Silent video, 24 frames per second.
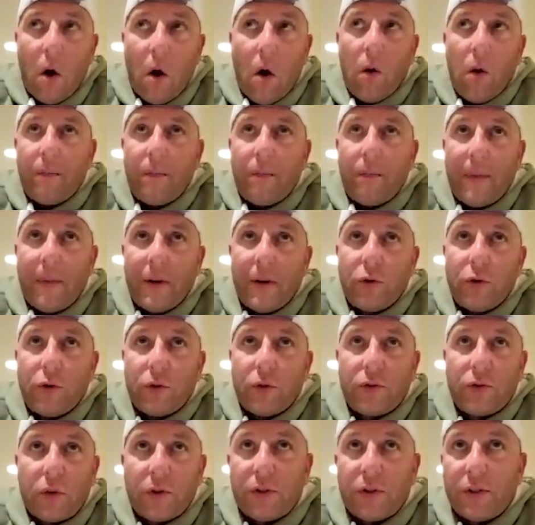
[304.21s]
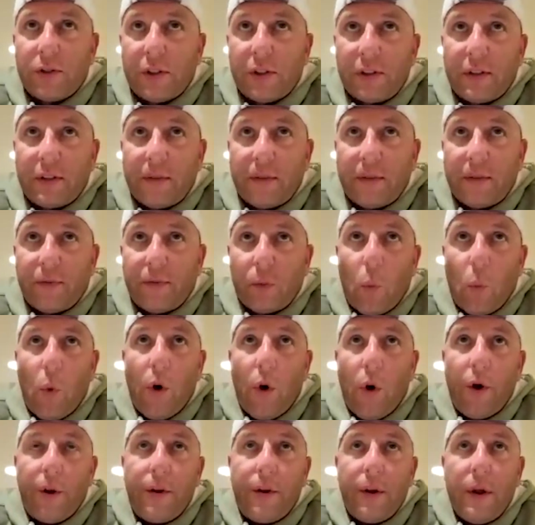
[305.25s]
than all of my drill sergeants except for
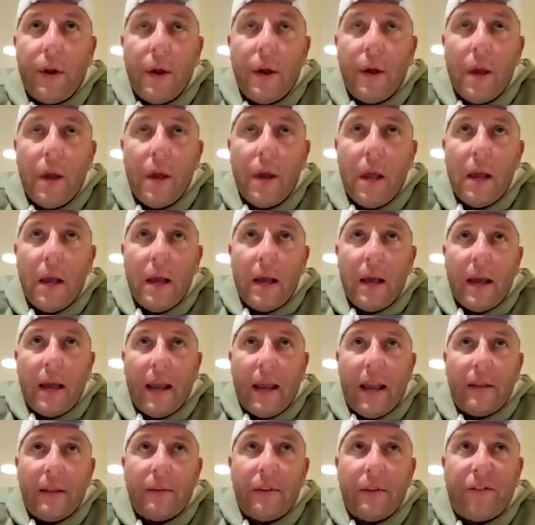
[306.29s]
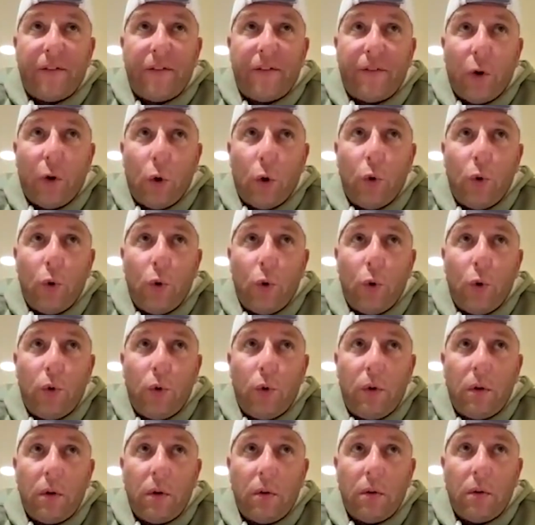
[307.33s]
one. And the
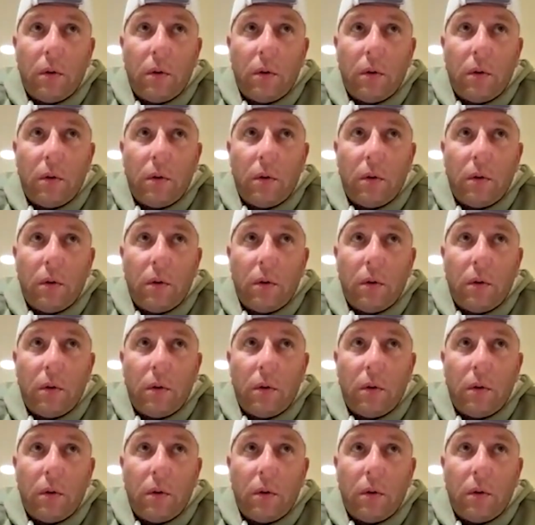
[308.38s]
food